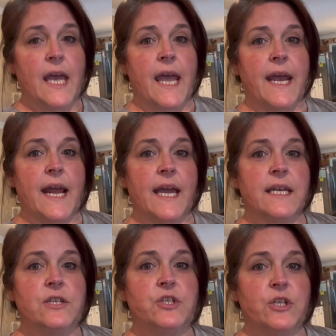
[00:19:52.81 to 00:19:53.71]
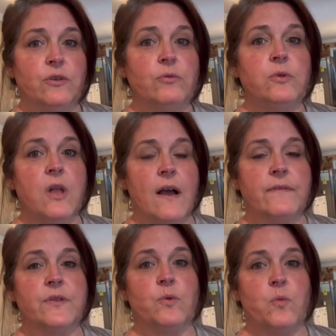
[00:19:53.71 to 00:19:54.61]
And I do
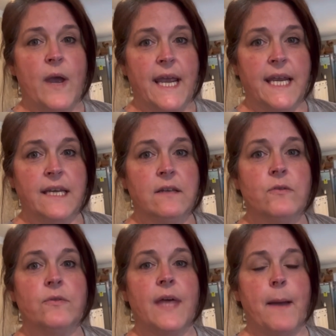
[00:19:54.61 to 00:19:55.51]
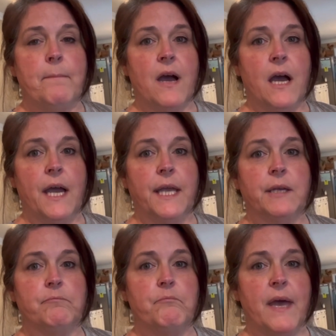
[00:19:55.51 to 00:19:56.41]
love the way that my
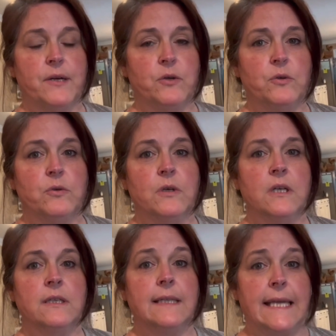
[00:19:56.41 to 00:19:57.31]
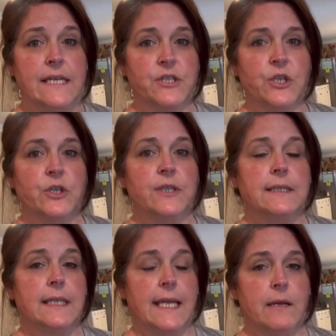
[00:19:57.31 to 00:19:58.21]
metal lantern
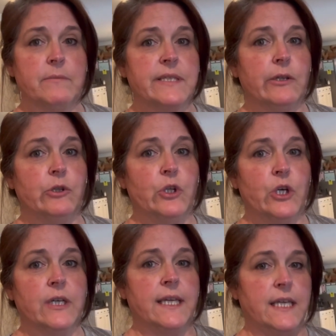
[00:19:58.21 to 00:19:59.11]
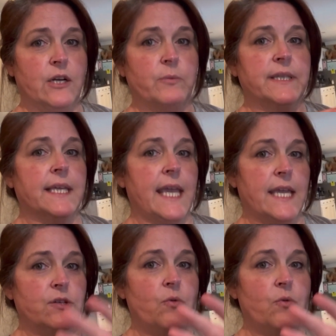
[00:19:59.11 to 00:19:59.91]
lamps look here with the candle